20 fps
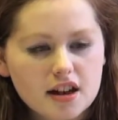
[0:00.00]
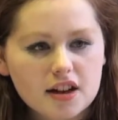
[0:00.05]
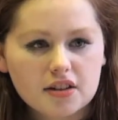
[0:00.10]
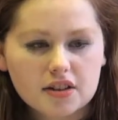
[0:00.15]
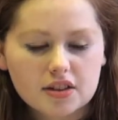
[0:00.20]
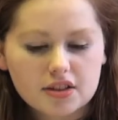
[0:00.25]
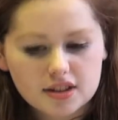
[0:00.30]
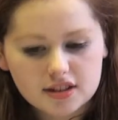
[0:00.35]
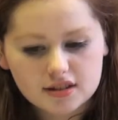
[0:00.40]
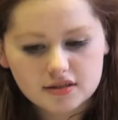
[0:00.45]
And I
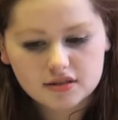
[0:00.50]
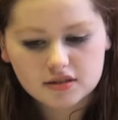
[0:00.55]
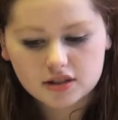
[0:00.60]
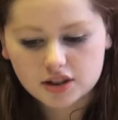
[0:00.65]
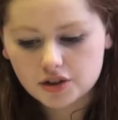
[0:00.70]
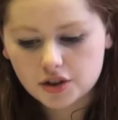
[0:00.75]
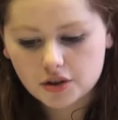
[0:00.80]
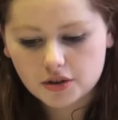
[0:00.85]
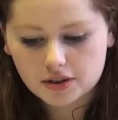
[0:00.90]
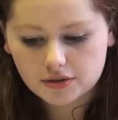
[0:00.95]
think, you
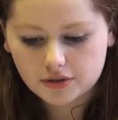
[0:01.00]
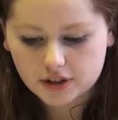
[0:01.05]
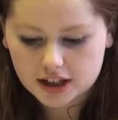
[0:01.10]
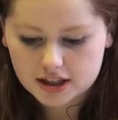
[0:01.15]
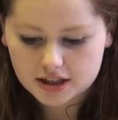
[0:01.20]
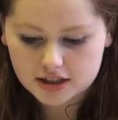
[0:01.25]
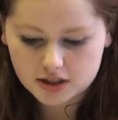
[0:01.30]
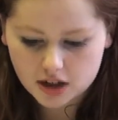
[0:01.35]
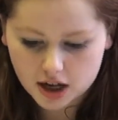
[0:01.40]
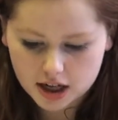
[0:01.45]
know, if I
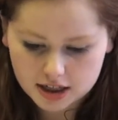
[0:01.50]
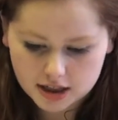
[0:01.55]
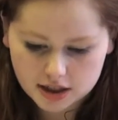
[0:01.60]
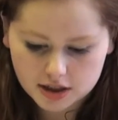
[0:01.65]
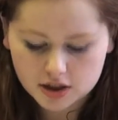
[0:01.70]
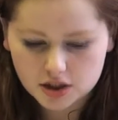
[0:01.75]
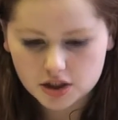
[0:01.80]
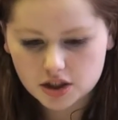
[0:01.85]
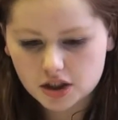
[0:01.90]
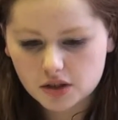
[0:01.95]
decided
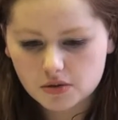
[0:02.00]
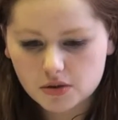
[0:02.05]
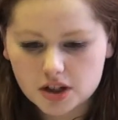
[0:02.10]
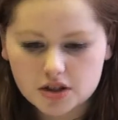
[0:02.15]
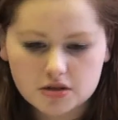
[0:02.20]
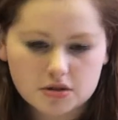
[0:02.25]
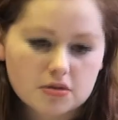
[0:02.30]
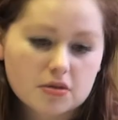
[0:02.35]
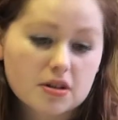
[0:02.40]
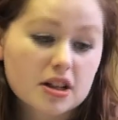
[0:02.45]
to do a
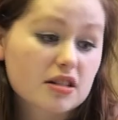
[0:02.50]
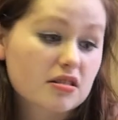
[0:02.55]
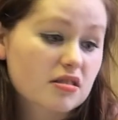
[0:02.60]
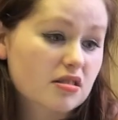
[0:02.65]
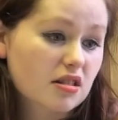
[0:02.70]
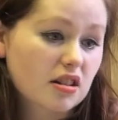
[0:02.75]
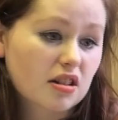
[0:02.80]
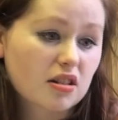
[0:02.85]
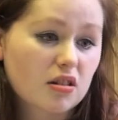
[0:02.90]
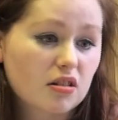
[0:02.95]
degree in
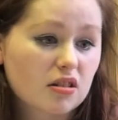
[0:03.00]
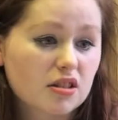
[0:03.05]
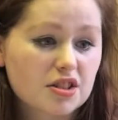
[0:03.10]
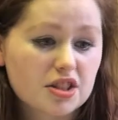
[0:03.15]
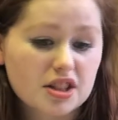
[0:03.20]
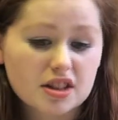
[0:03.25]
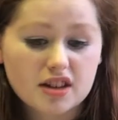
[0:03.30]
psychology,